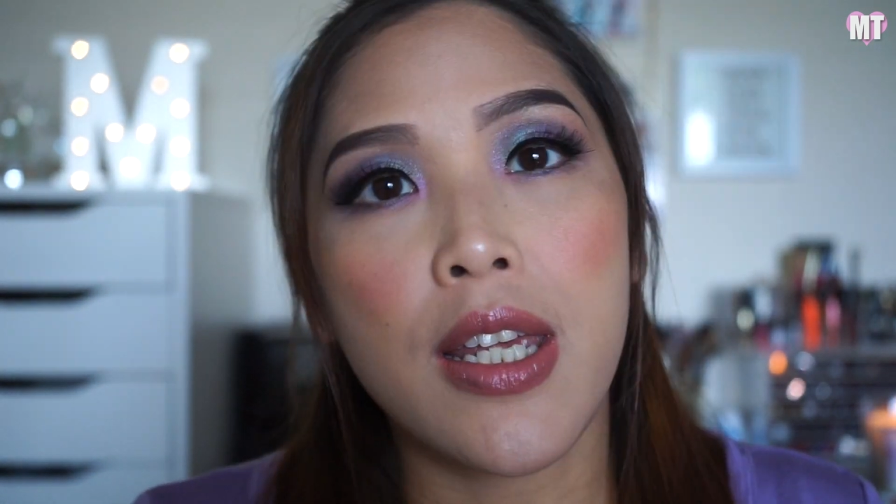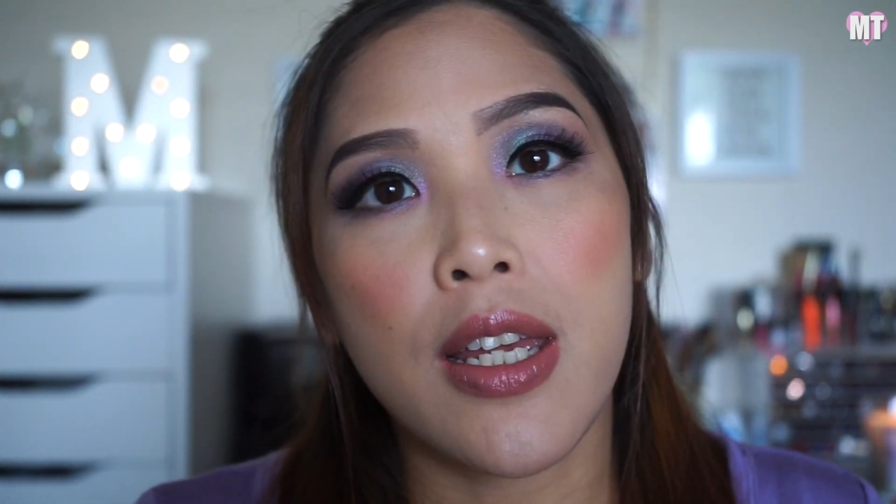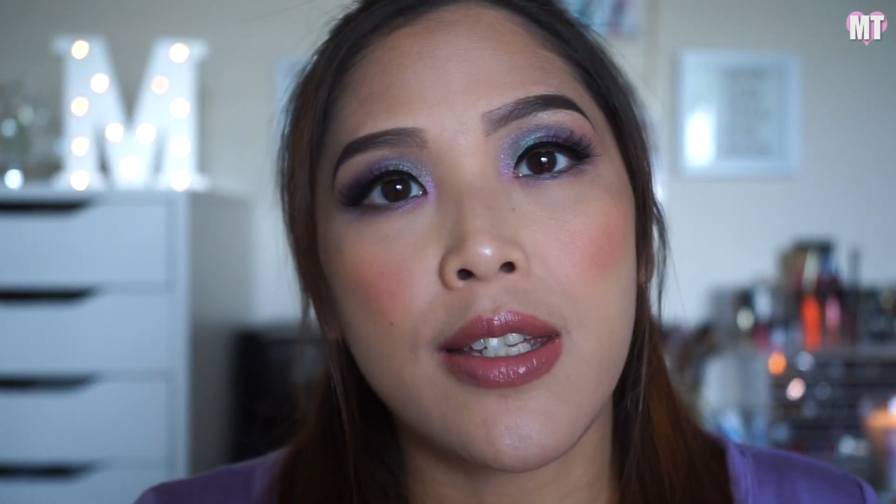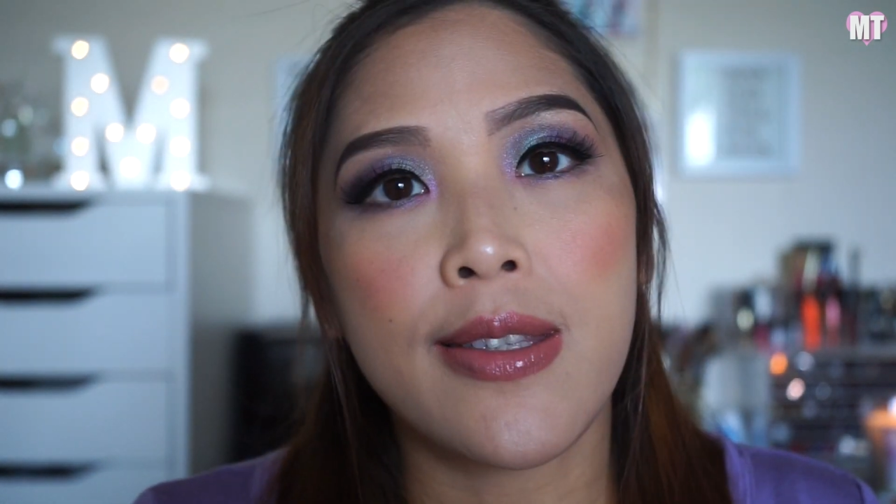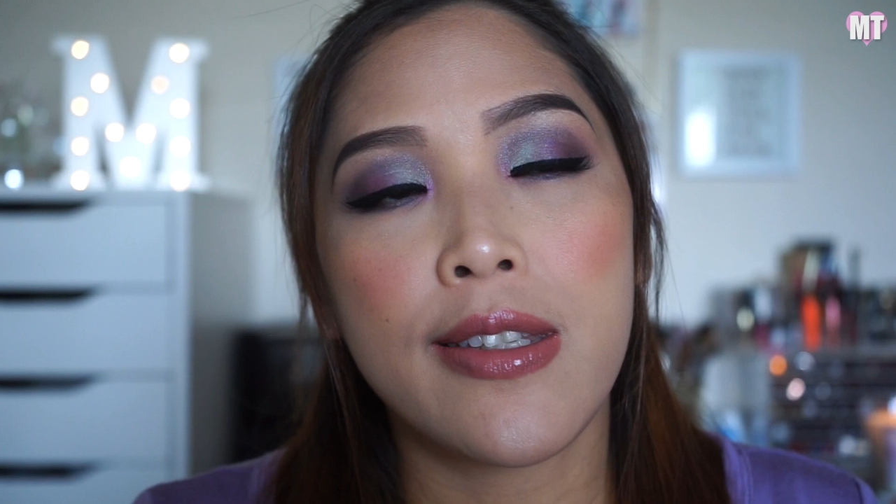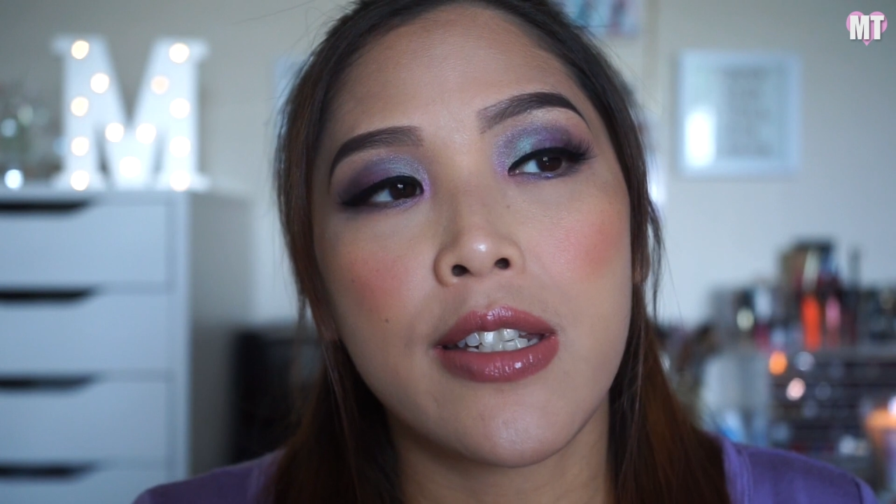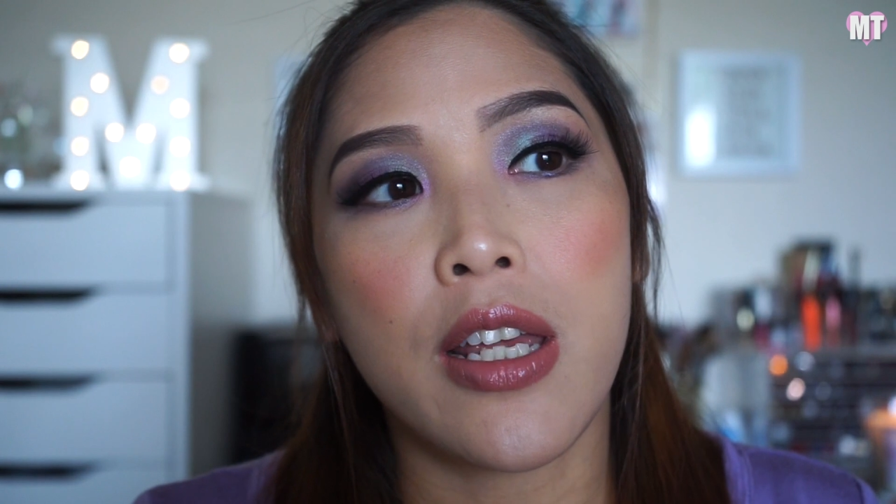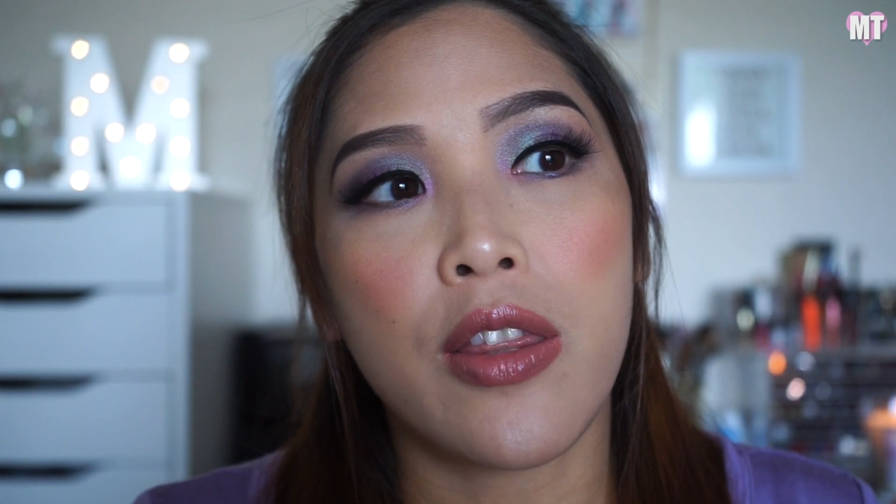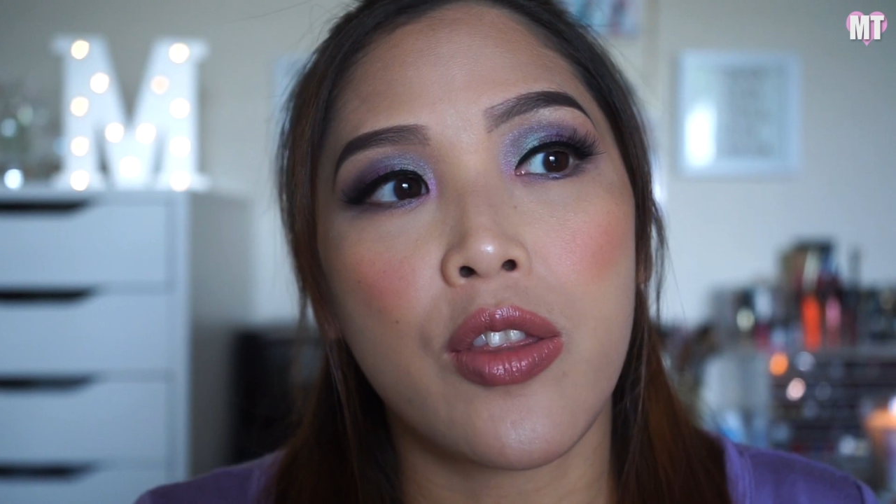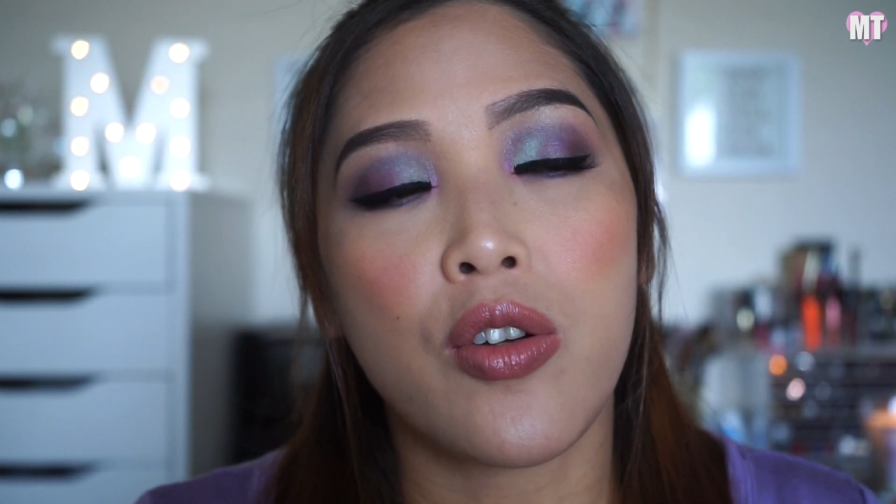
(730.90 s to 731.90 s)

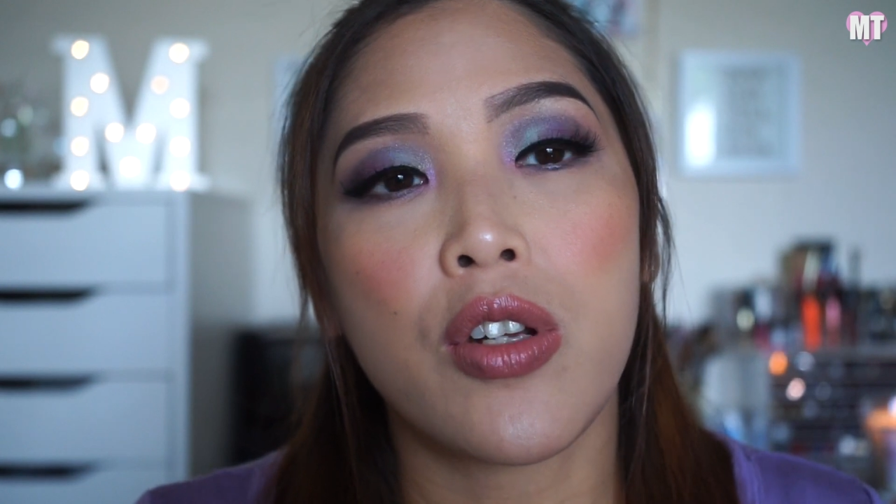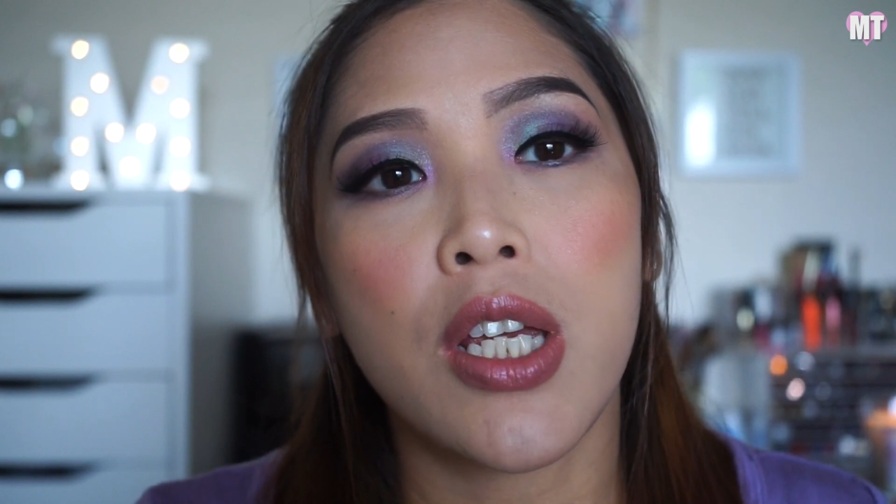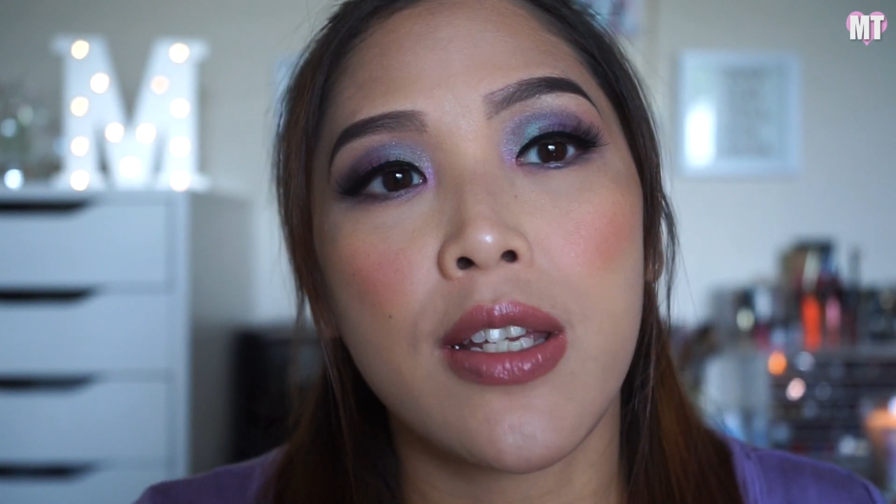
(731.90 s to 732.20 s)
10:30,